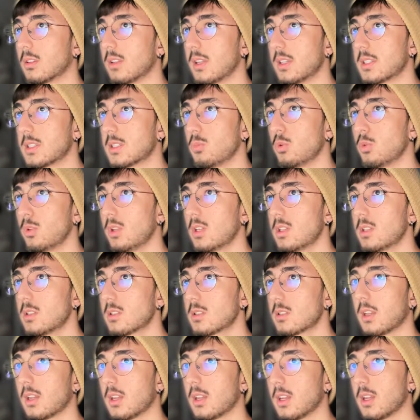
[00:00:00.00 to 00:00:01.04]
Let's do
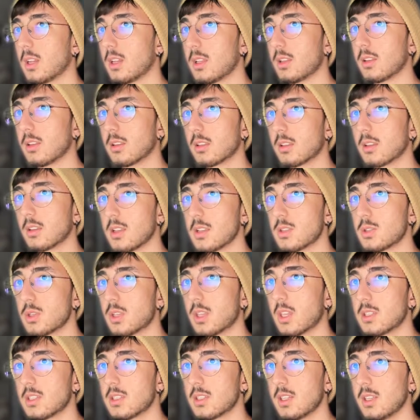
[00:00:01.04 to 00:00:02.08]
this. And as you
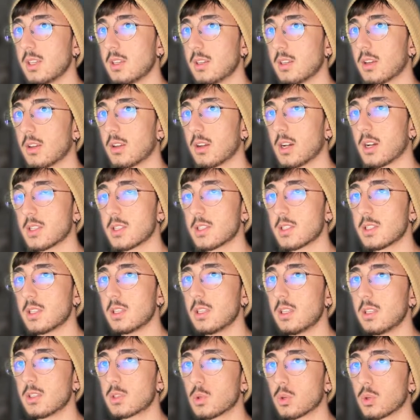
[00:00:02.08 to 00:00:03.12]
can see, I
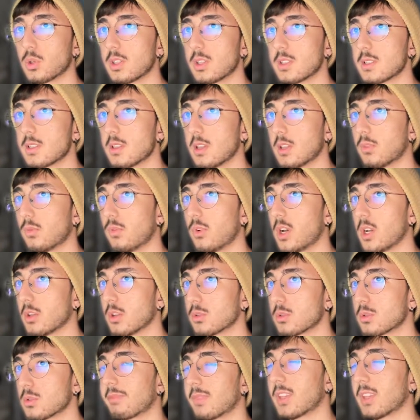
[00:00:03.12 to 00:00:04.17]
see token is not
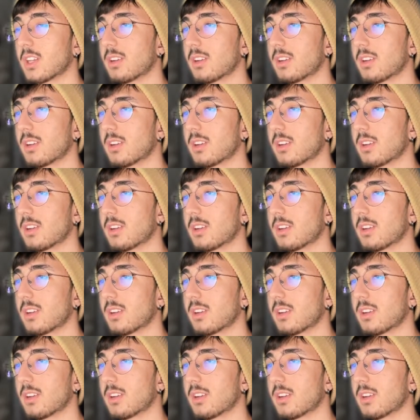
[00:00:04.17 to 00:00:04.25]
found.